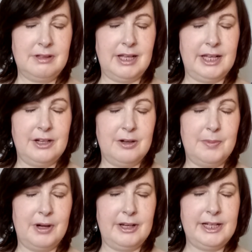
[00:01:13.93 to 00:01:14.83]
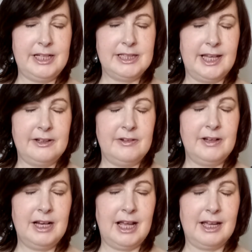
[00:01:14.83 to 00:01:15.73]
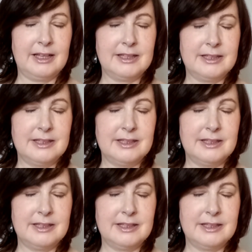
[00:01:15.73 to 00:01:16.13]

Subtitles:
Letting your body gently relax.